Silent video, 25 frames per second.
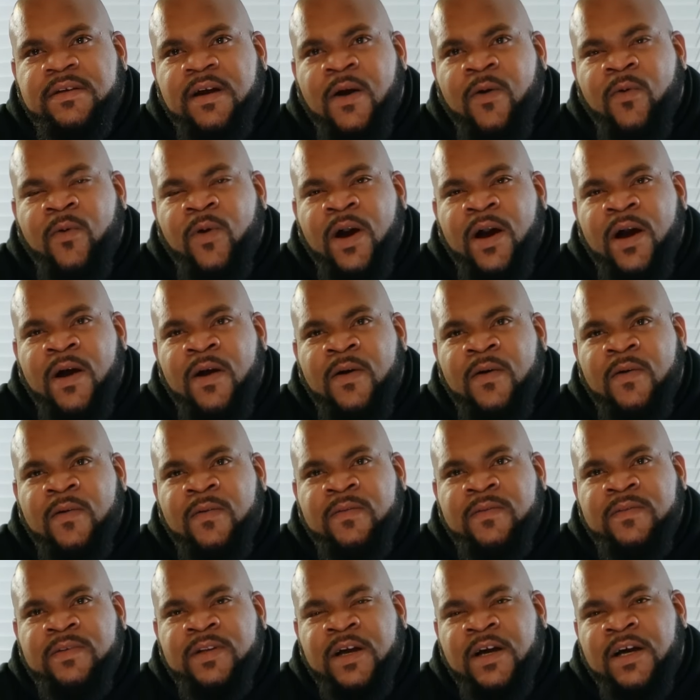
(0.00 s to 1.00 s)

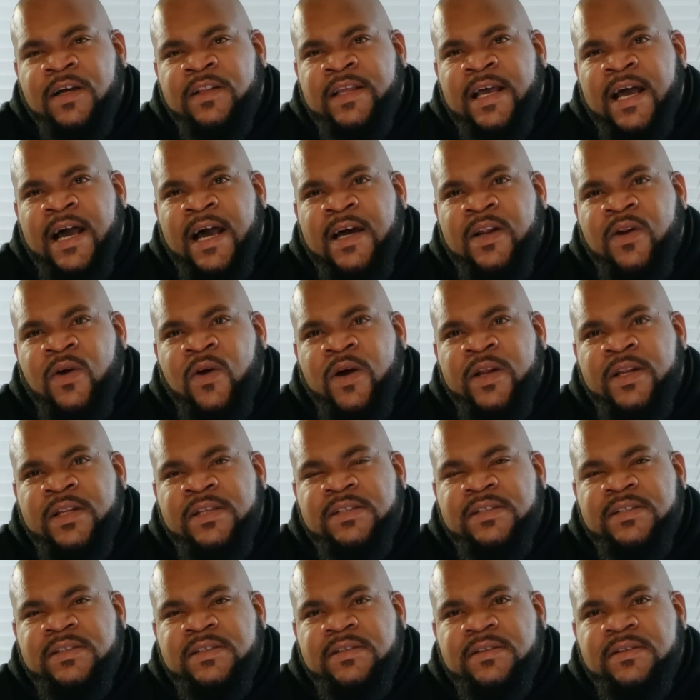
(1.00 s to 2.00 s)
around the other hot
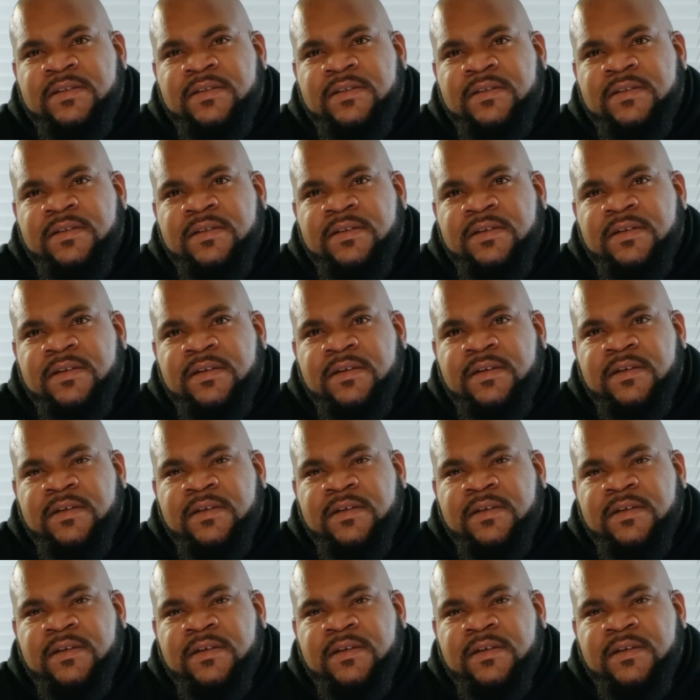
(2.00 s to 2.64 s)
artists. Right.